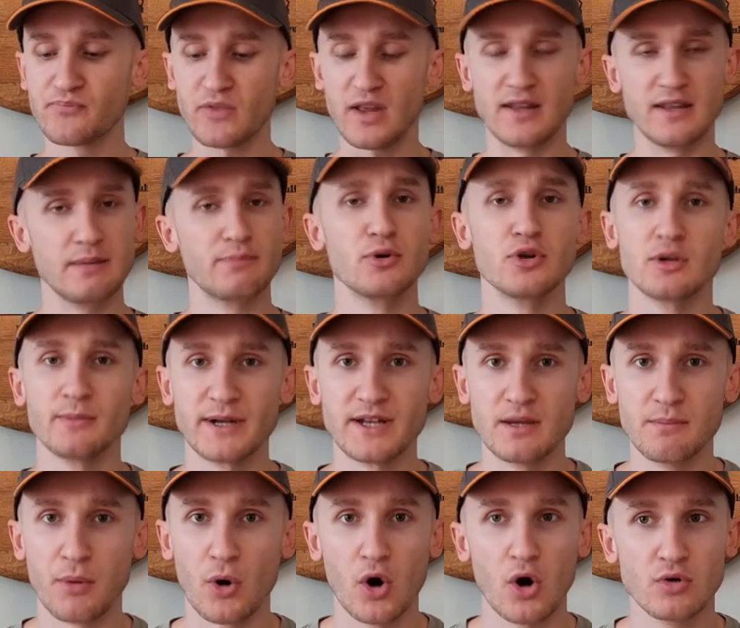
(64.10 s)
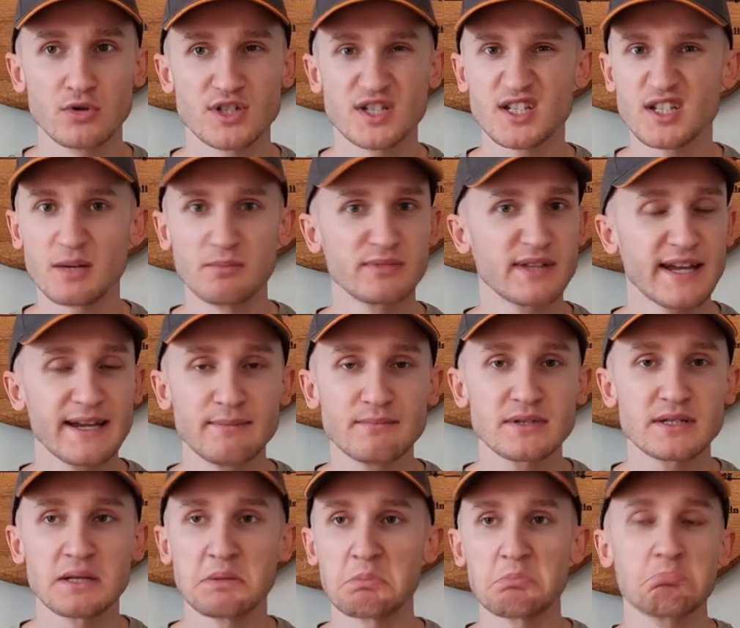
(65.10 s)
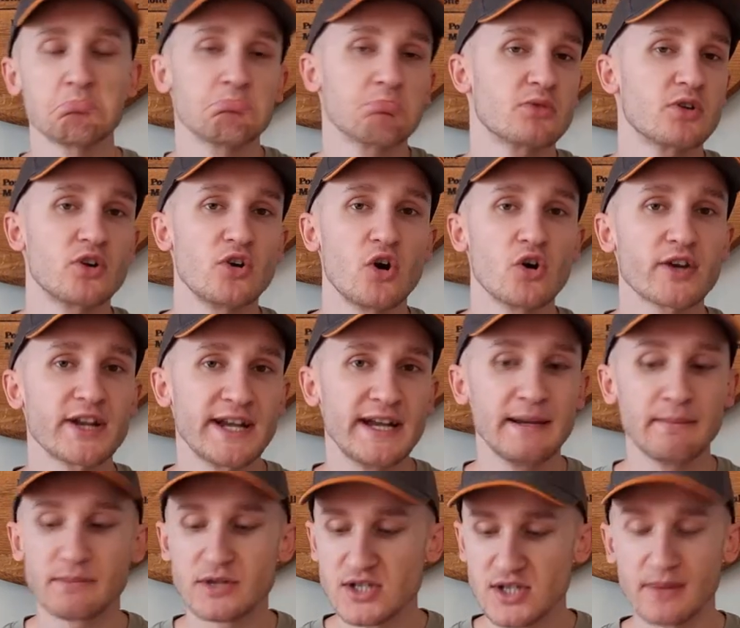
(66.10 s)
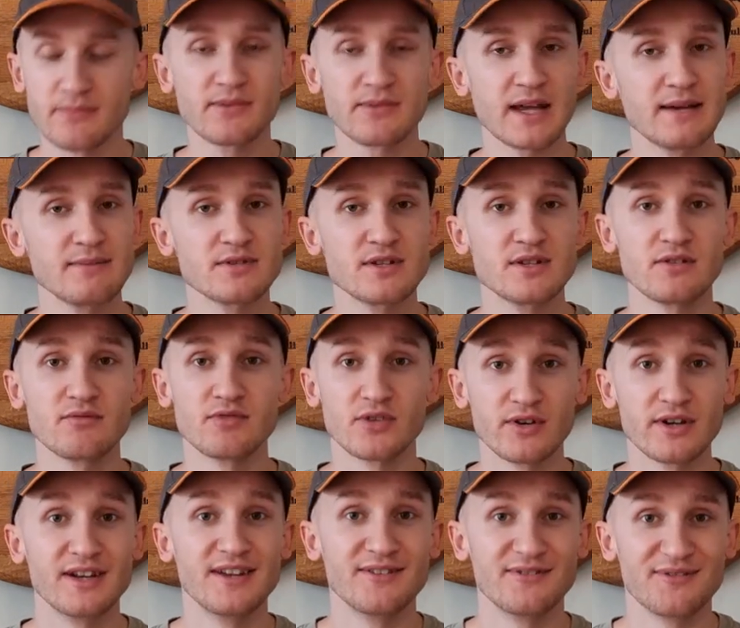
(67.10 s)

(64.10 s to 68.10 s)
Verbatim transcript: and they put them into bottles, and sometimes they're not great, but sometimes they're really,